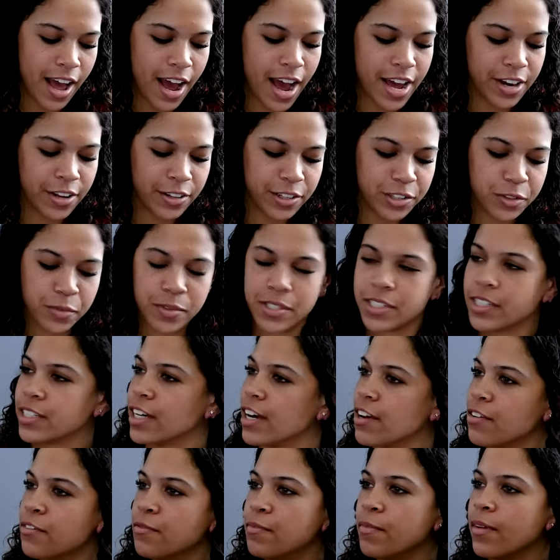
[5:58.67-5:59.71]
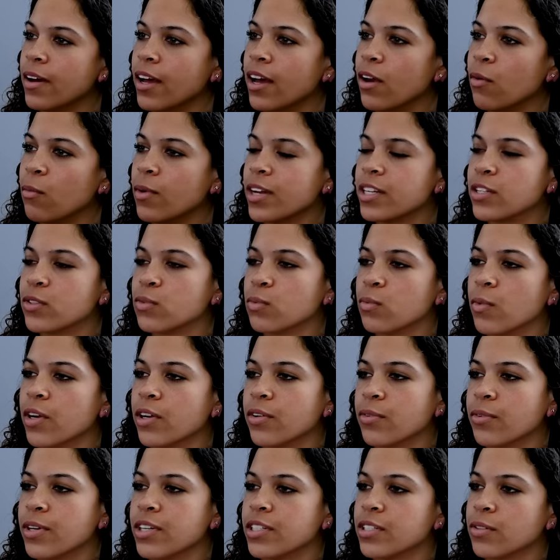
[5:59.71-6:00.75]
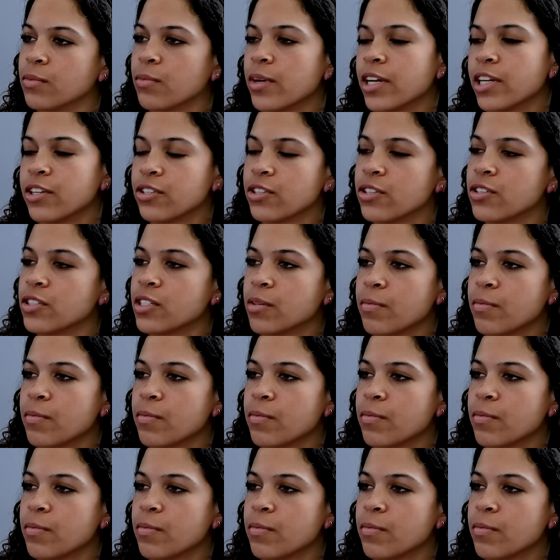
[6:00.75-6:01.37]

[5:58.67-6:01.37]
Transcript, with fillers: I know this one's tough, but what's one reason why you chose